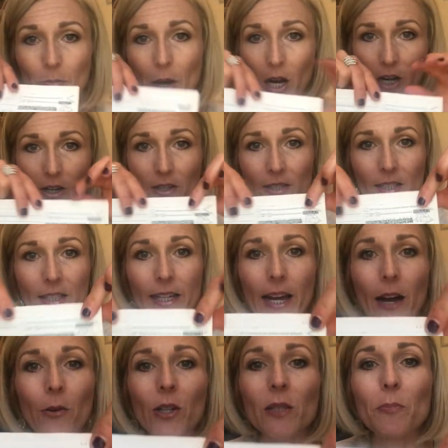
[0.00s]
part, see
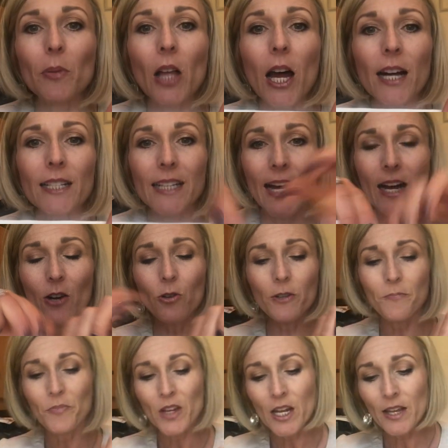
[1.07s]
how it's blocked out?